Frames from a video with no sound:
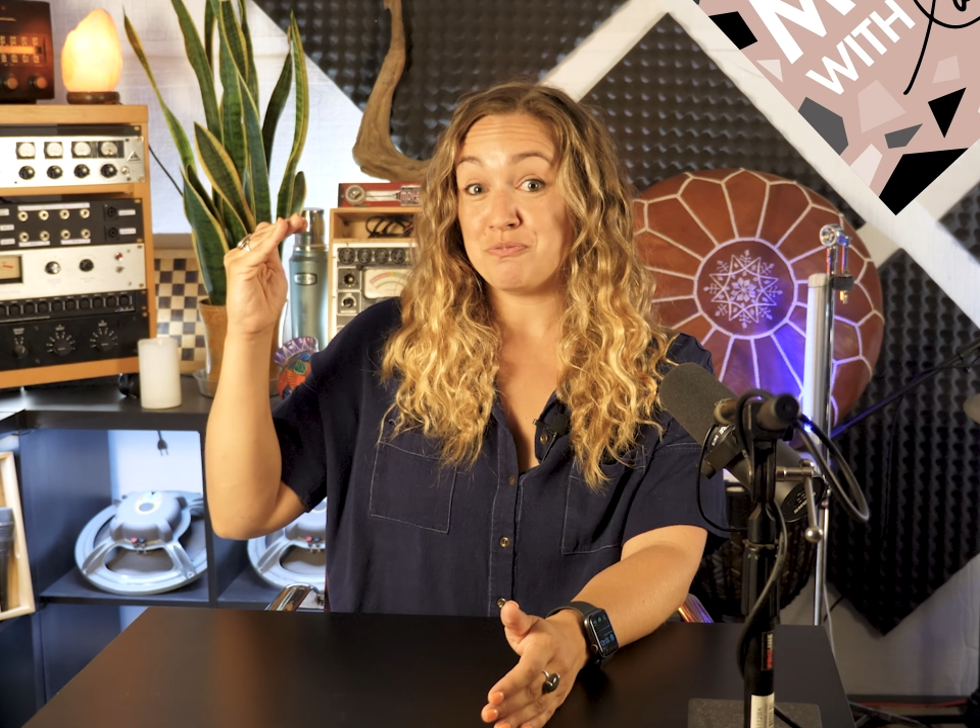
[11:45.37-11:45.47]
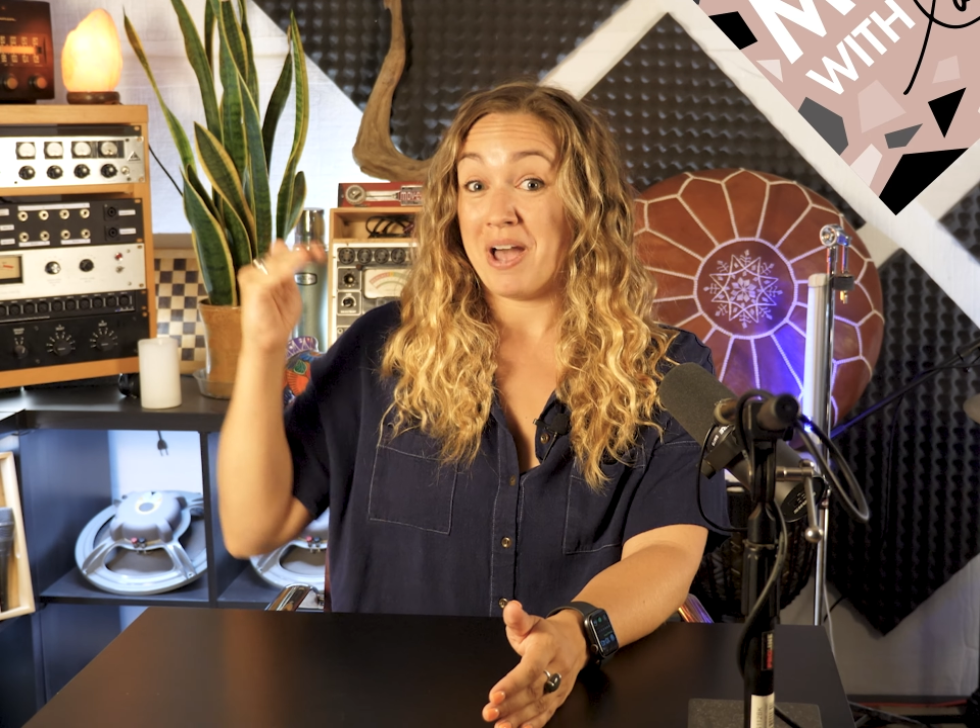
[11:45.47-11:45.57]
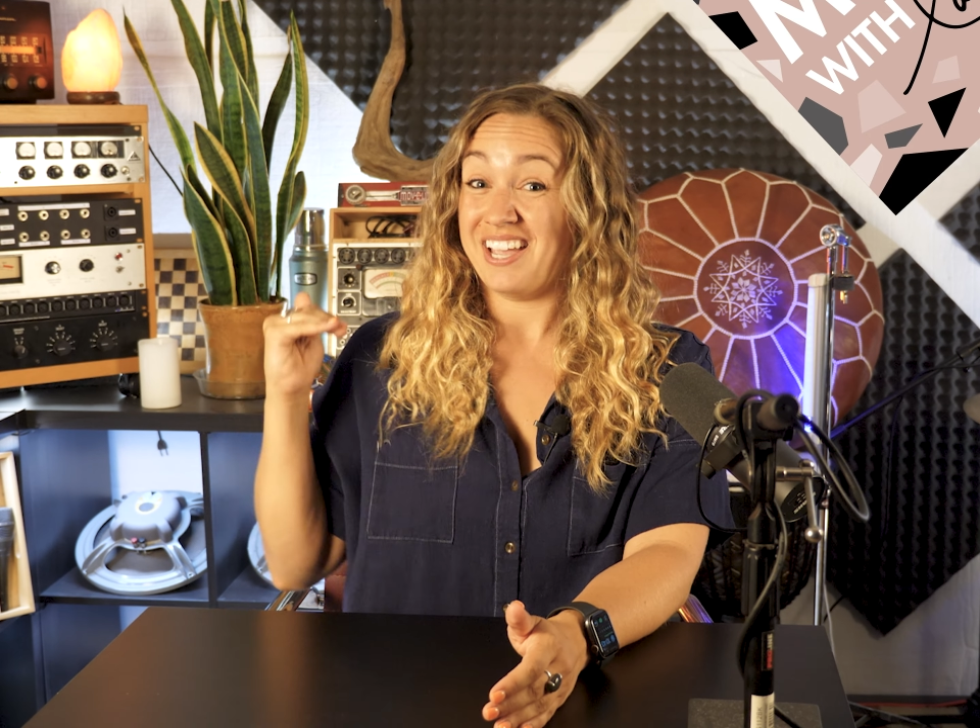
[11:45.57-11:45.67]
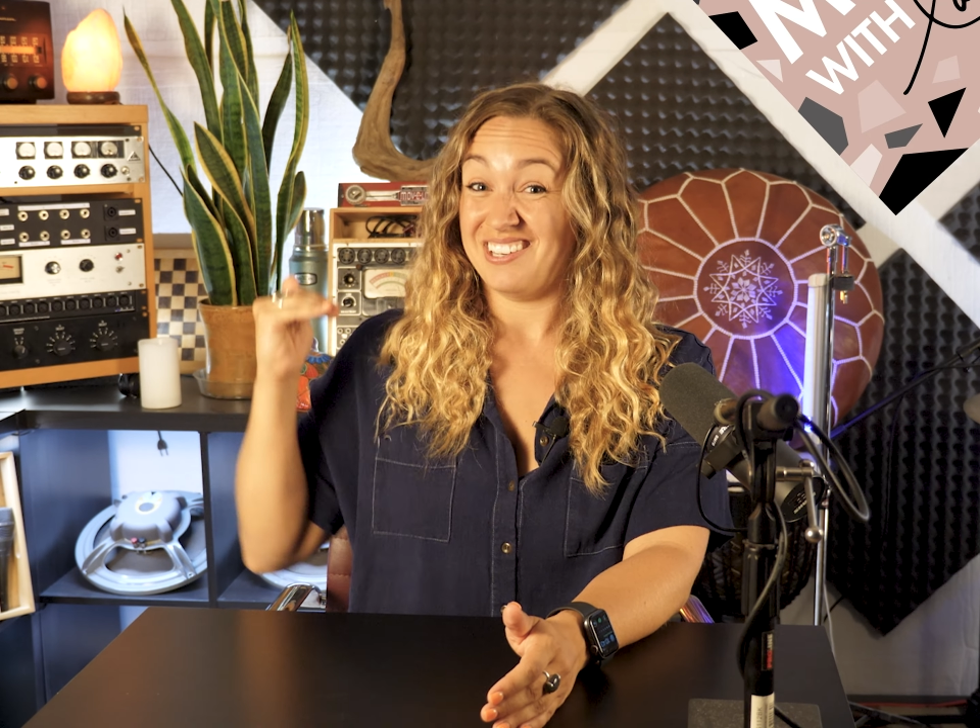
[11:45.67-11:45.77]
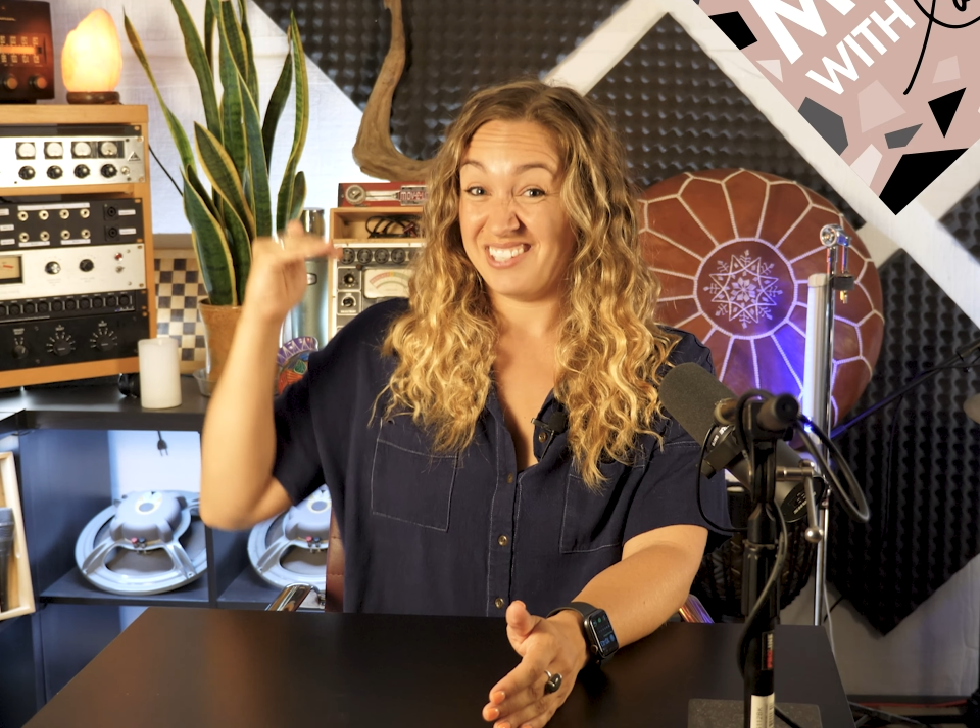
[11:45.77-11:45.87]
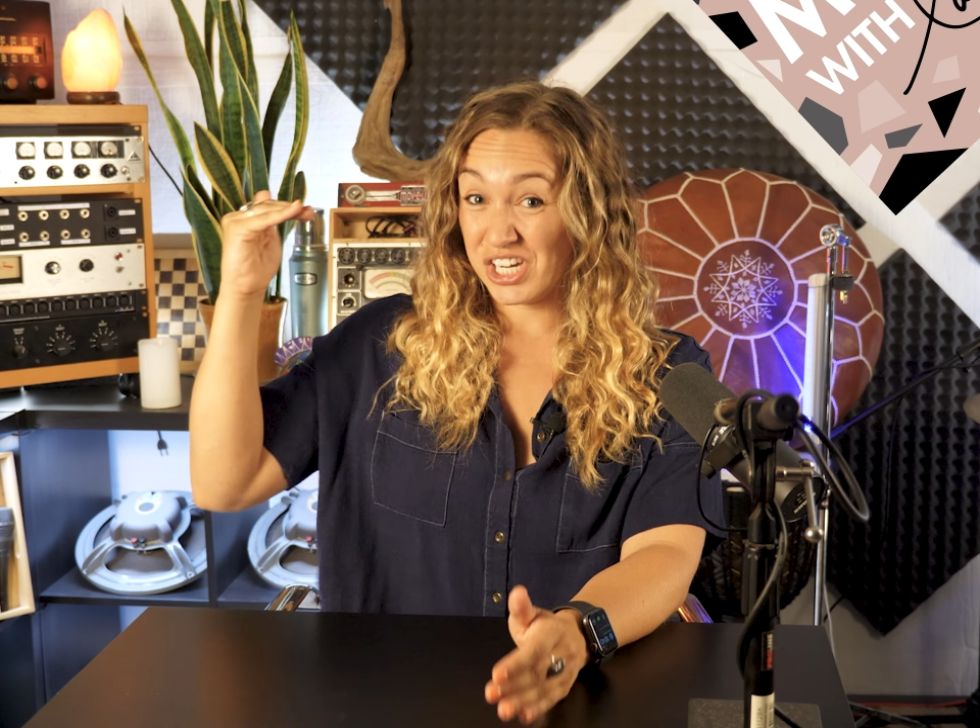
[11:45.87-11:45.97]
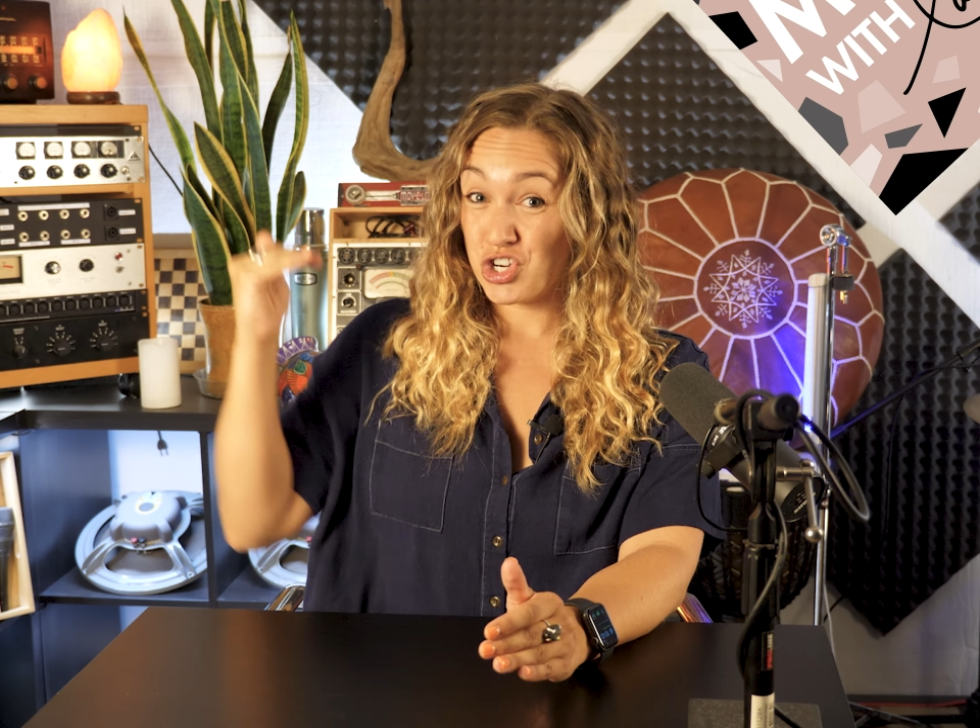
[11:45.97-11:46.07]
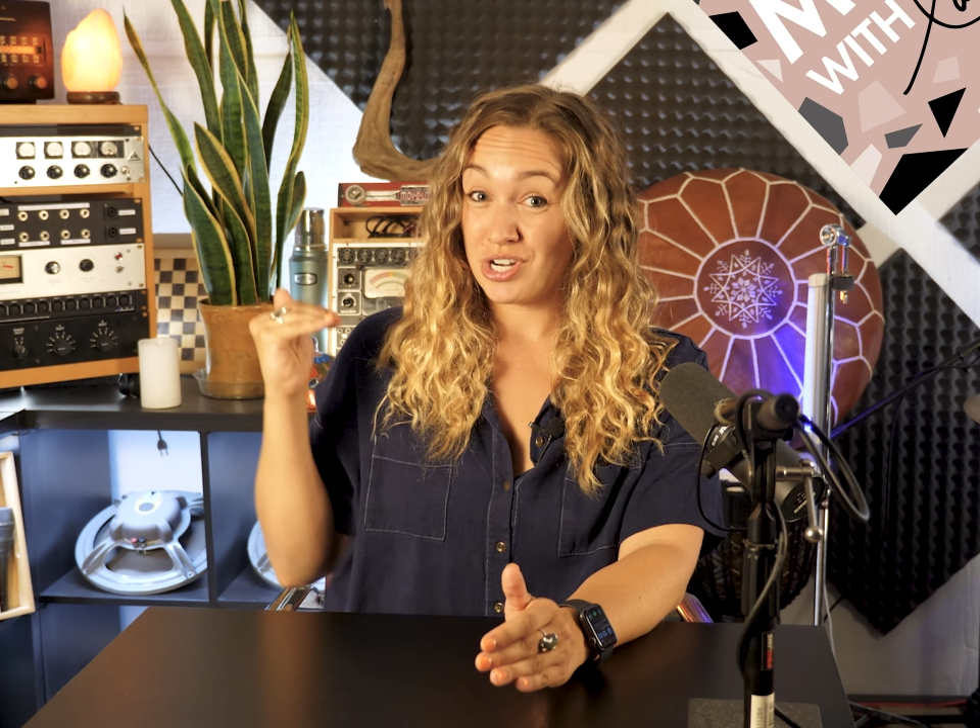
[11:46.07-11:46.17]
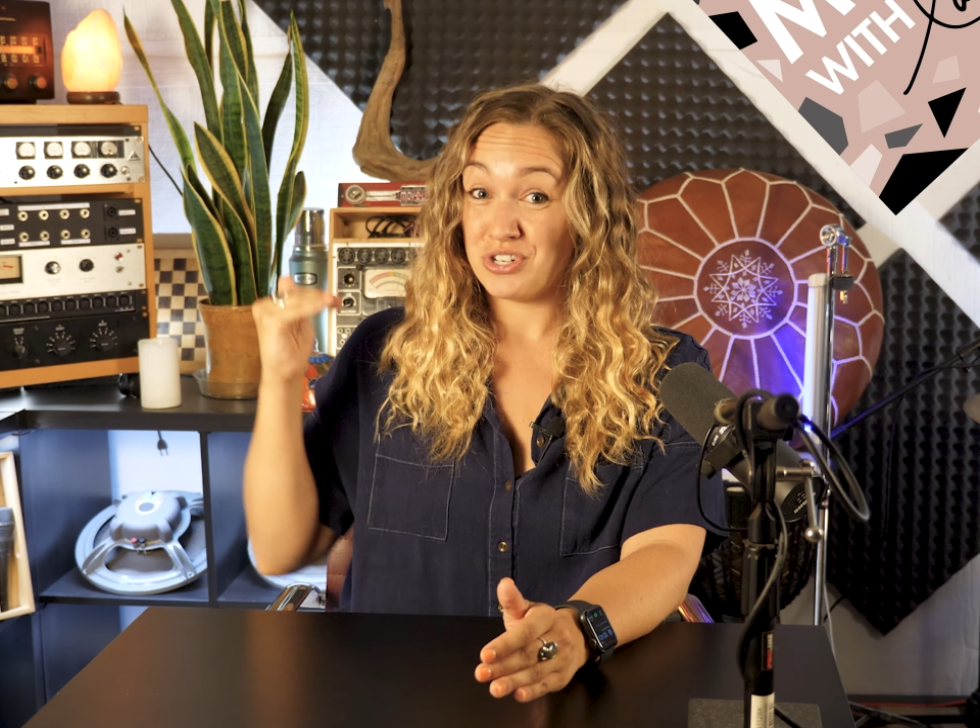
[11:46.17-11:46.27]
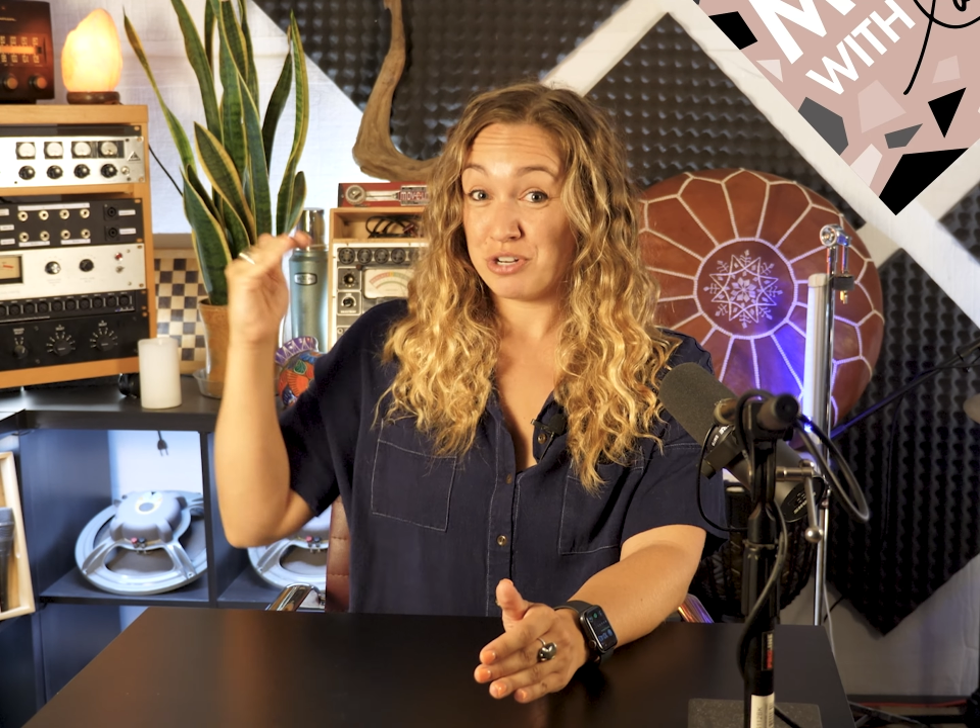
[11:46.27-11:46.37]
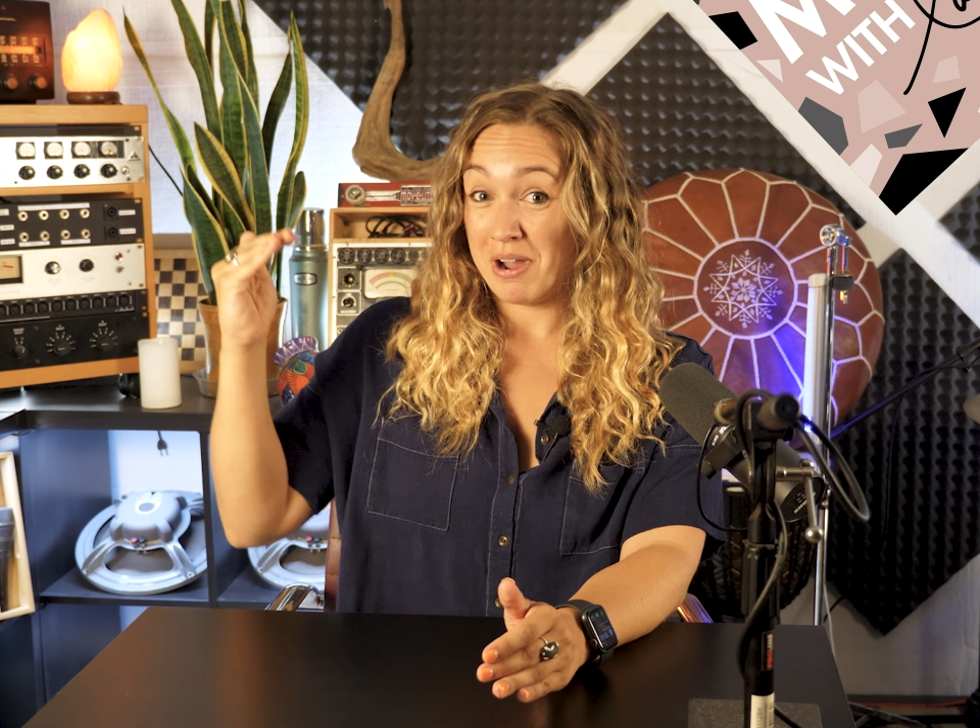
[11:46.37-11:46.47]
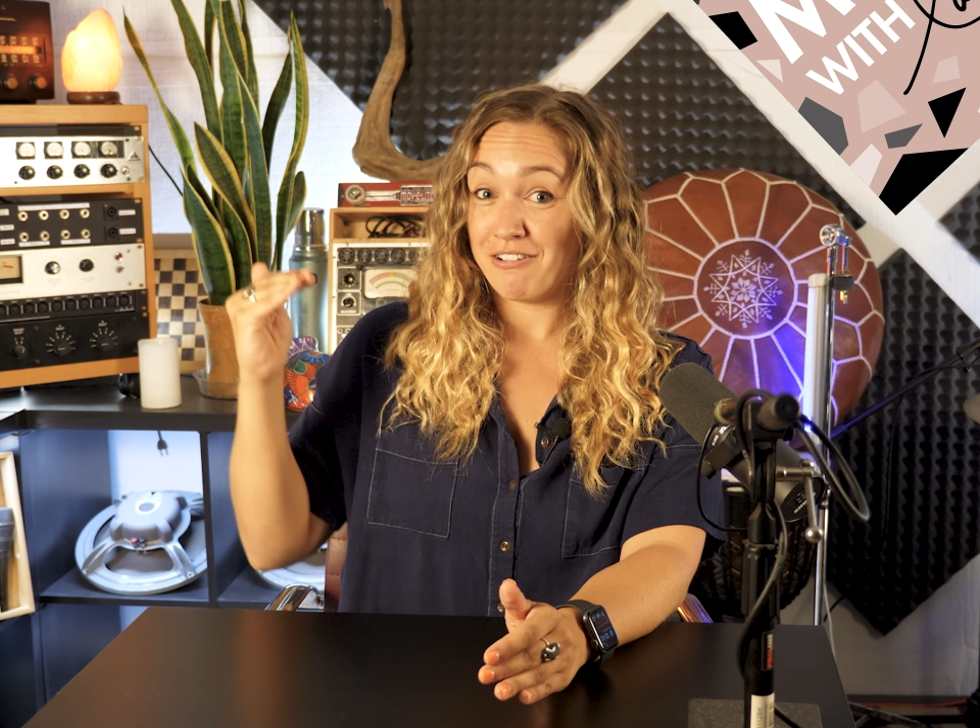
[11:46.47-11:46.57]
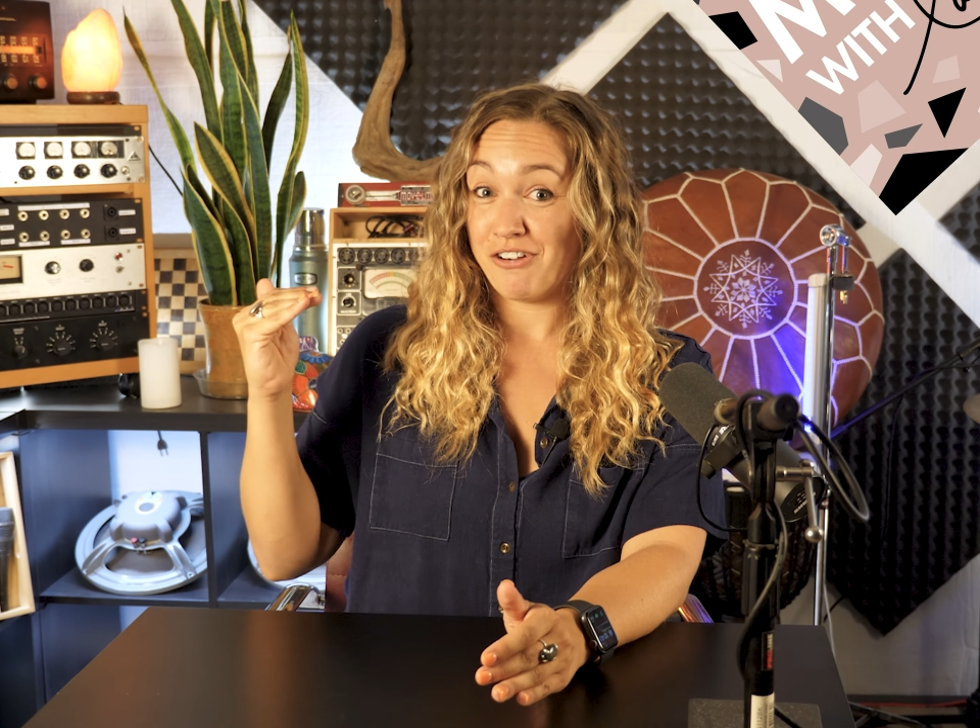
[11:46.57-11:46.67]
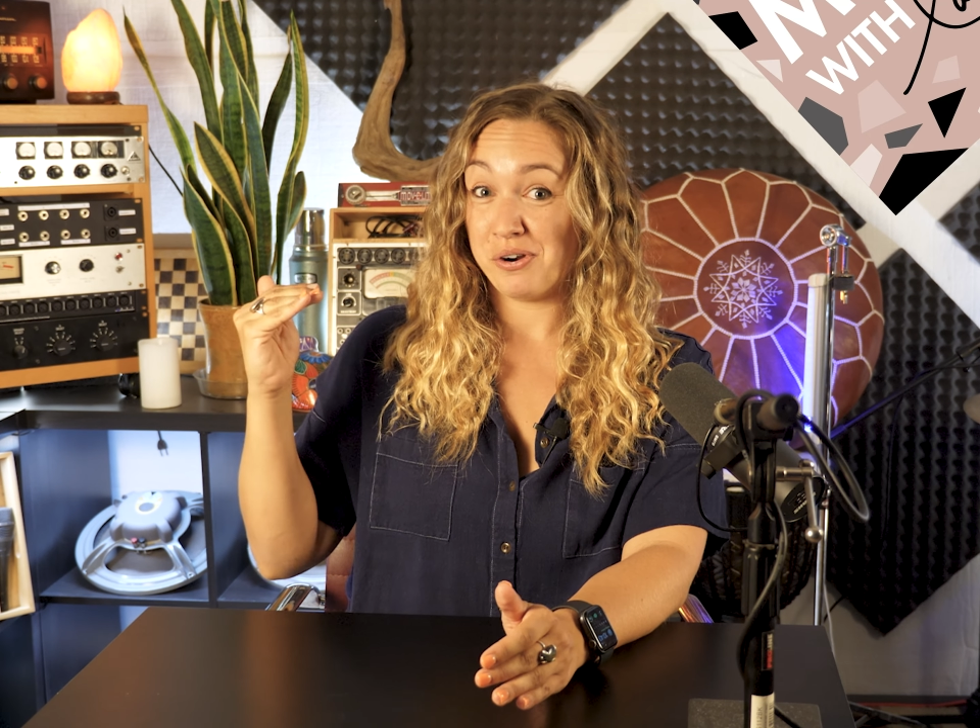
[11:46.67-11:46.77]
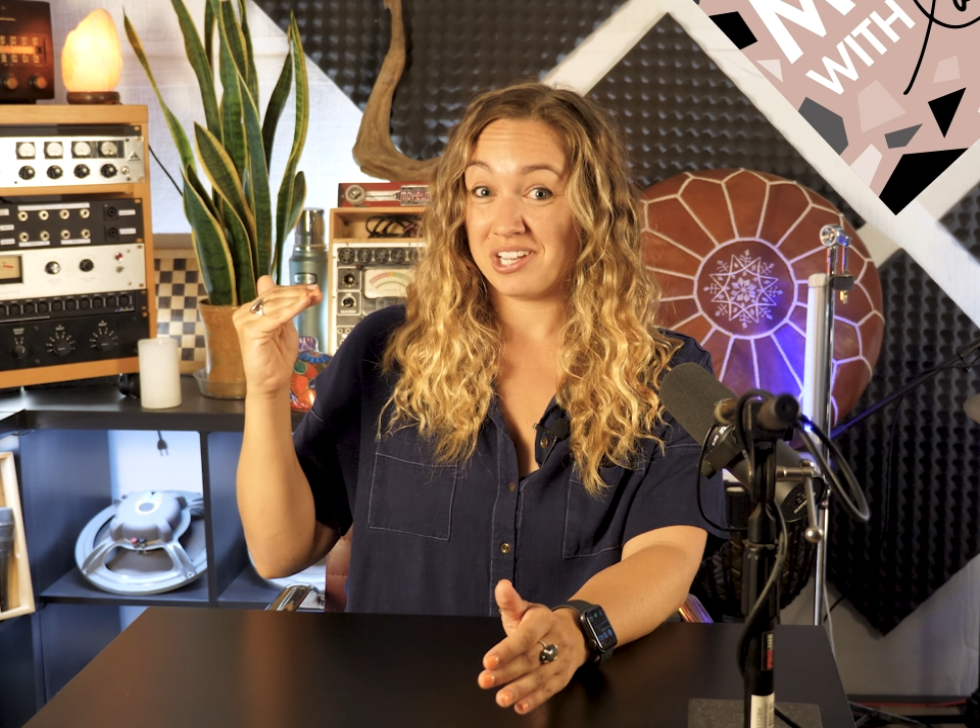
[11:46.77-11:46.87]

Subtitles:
my addiction to my phone,